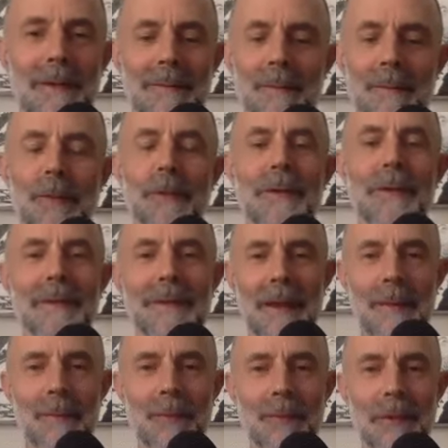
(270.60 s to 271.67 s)
more
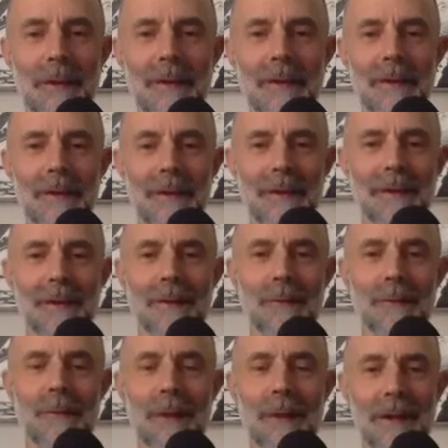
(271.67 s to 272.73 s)
contemporary
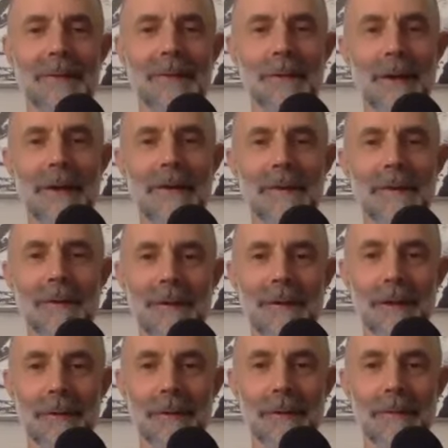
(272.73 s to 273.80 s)
reiteration of
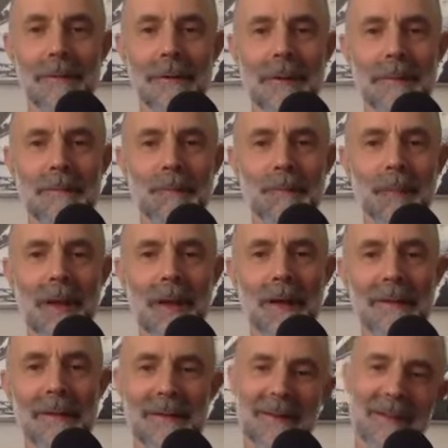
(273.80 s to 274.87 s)
those
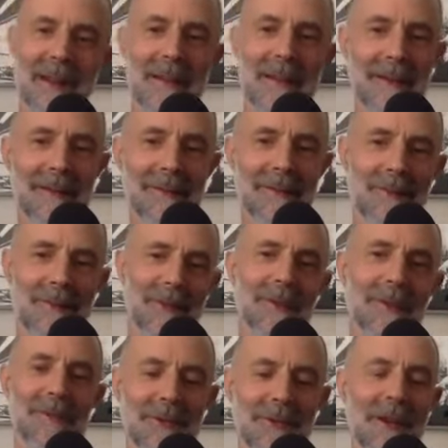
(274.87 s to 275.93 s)
and slightly sort
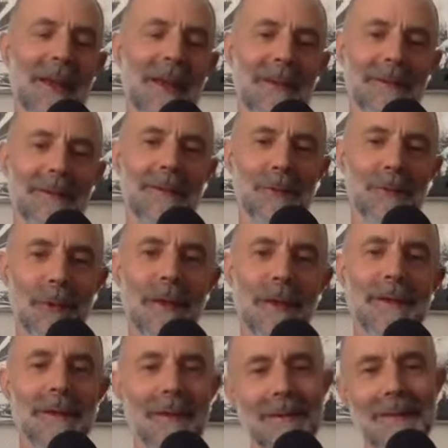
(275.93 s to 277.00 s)
of changed and
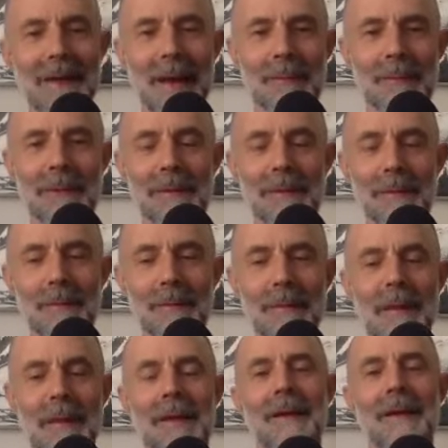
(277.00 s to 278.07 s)
tweaked and adapted them.
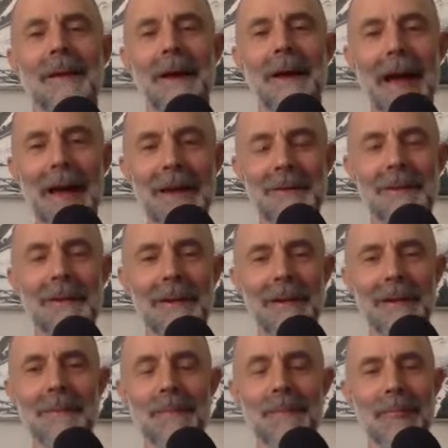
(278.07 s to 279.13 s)

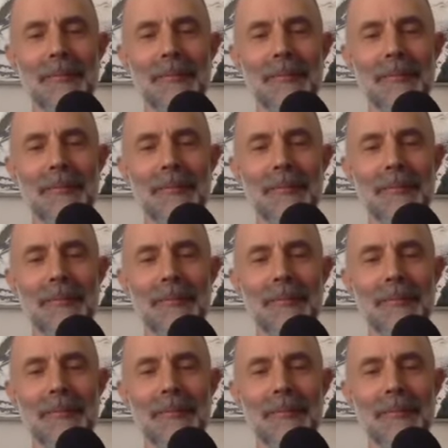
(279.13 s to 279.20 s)
Actually,